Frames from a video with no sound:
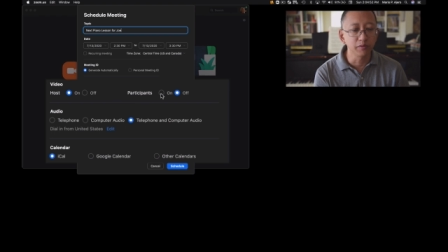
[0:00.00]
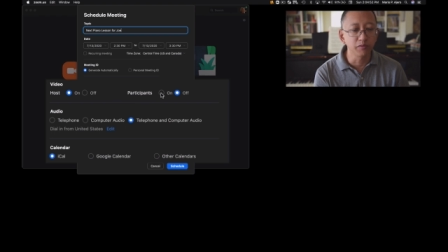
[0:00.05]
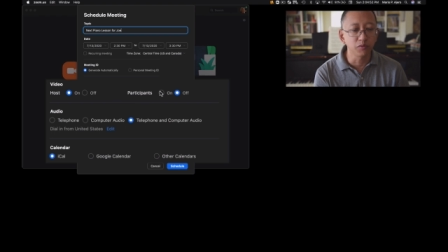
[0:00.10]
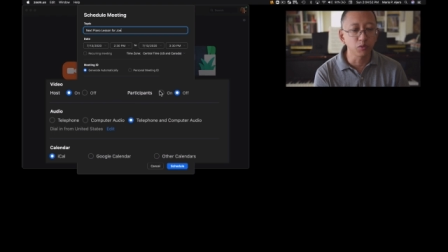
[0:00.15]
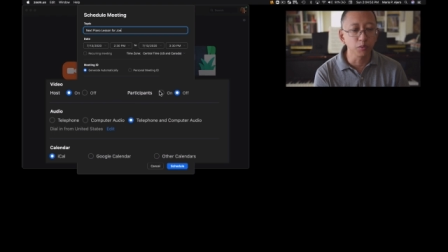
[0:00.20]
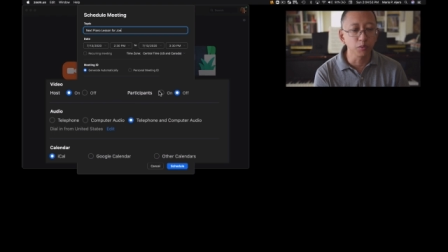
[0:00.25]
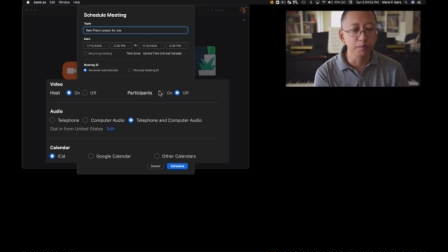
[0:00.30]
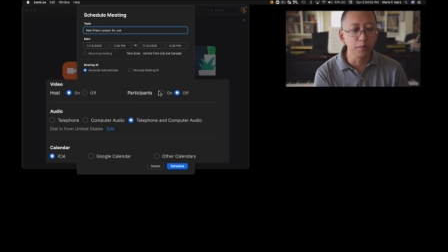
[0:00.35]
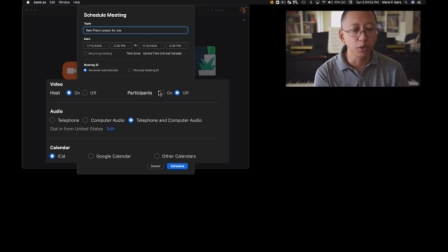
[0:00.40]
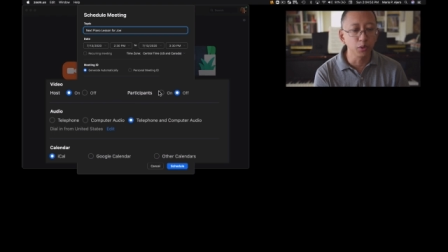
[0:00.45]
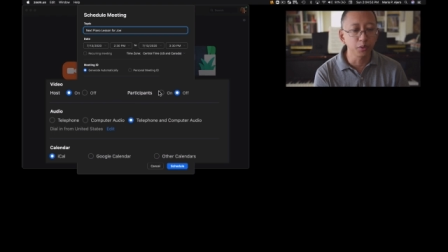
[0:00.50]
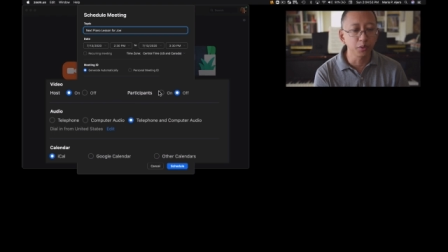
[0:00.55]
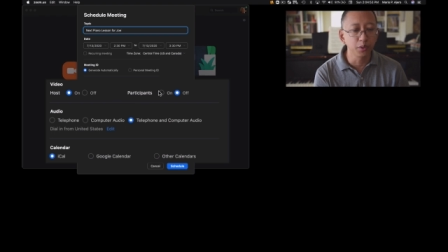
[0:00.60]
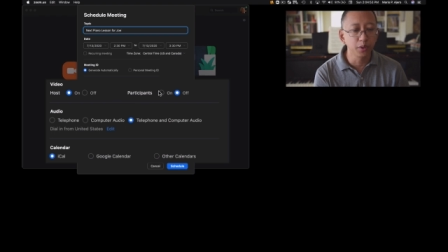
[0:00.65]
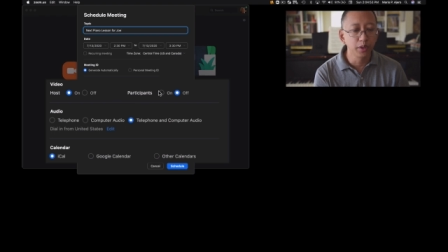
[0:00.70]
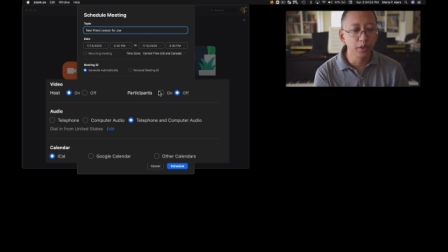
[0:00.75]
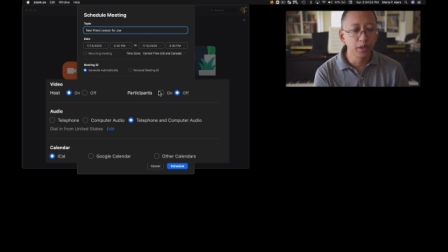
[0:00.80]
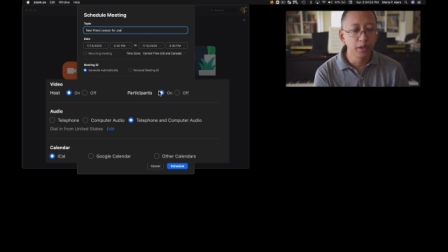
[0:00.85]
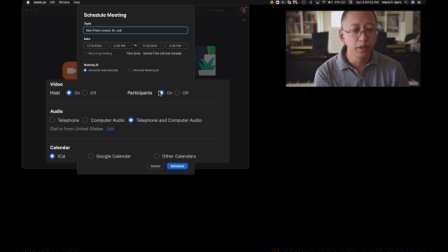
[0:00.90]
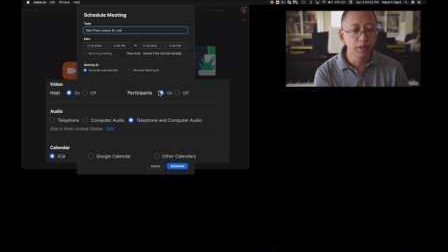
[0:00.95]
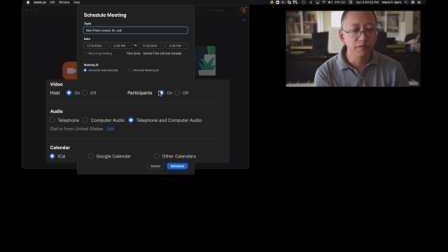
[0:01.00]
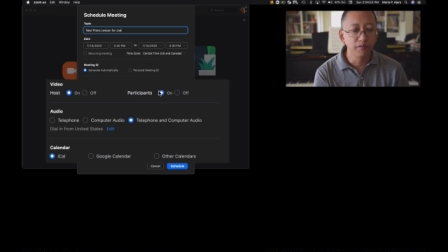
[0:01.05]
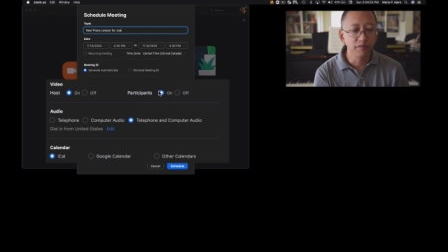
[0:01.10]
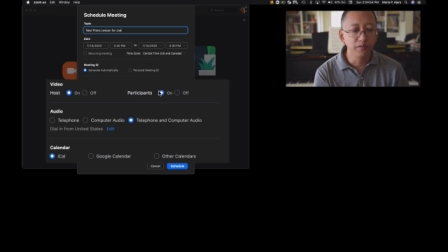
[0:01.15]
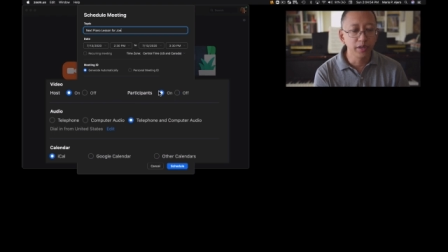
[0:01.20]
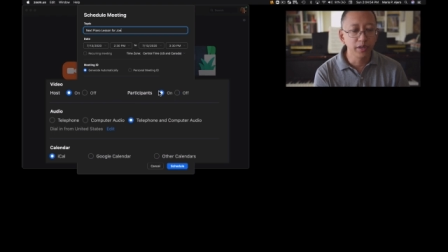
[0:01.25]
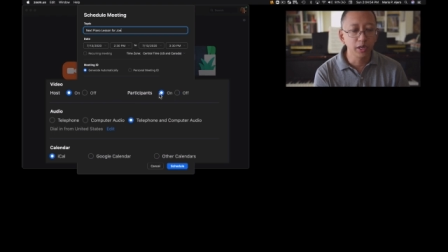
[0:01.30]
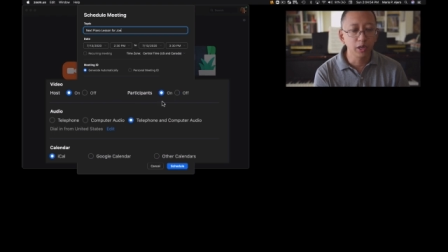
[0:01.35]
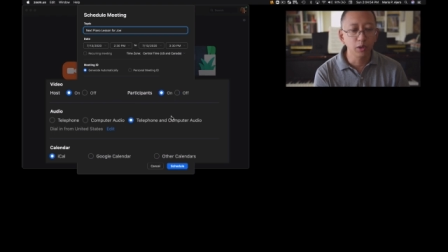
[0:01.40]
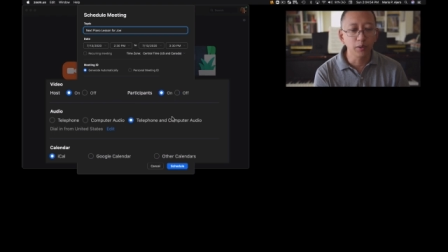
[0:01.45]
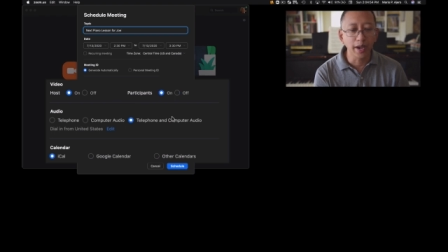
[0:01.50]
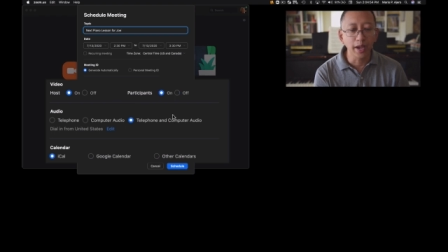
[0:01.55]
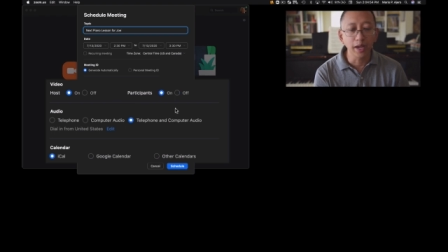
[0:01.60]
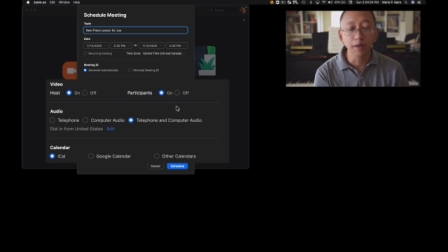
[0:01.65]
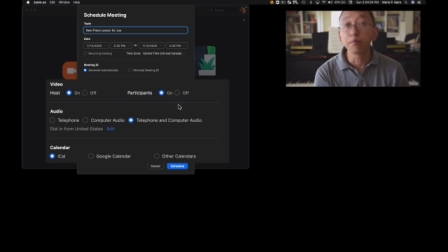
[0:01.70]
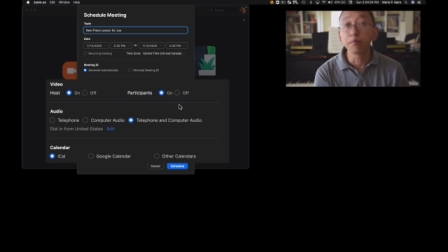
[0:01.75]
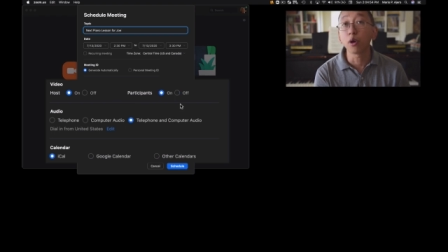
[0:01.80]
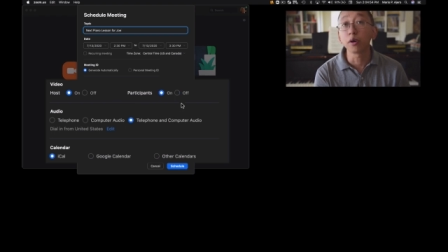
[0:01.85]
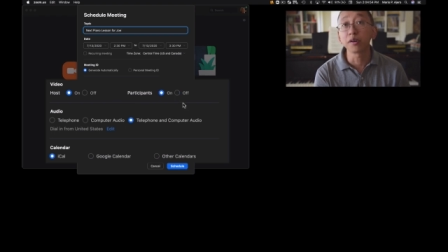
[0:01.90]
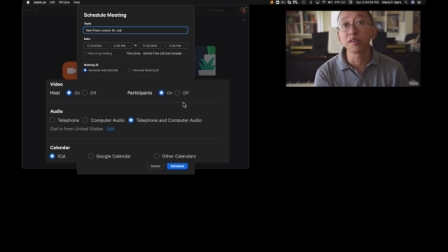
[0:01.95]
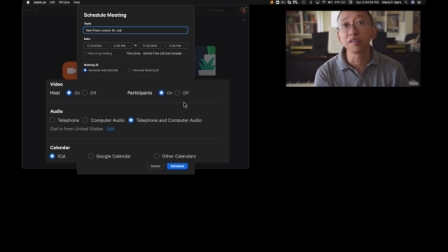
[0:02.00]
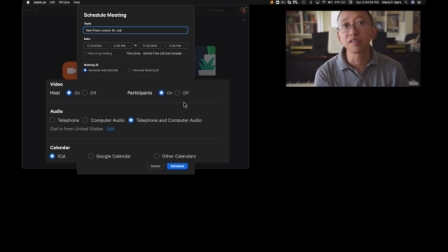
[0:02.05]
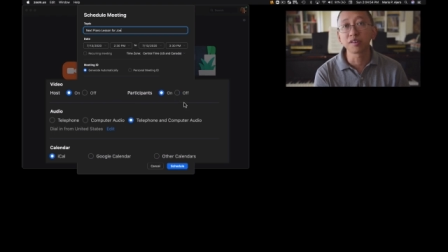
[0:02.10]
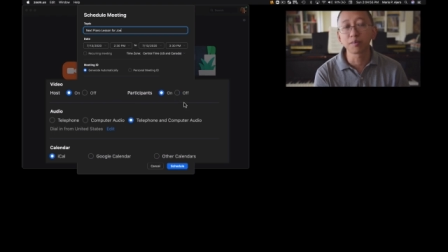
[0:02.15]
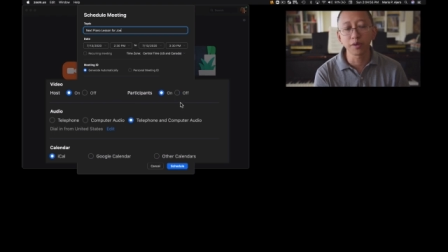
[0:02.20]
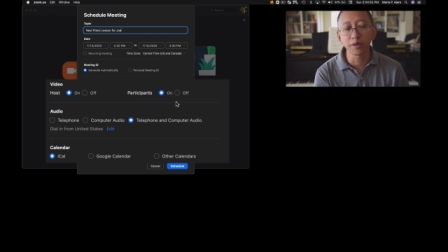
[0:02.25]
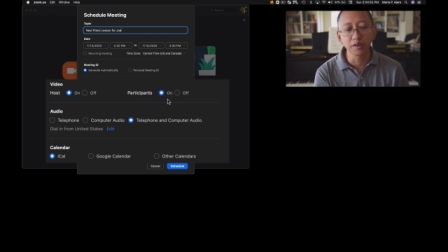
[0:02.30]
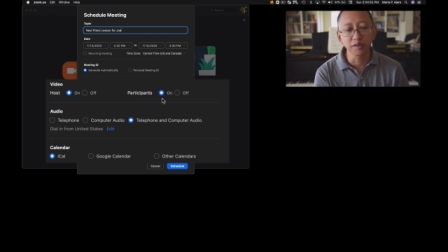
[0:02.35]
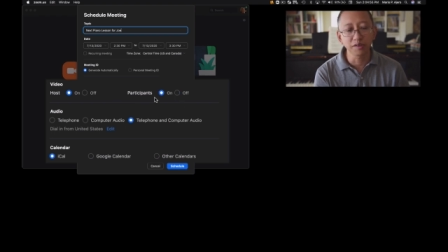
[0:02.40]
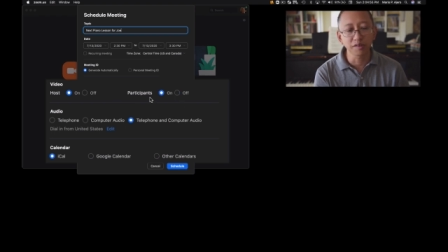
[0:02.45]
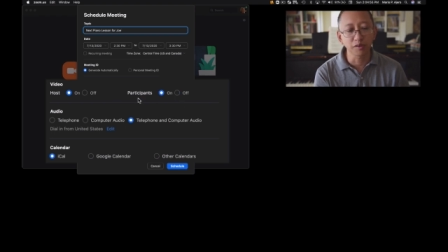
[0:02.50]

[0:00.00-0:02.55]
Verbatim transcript: for both video and participants.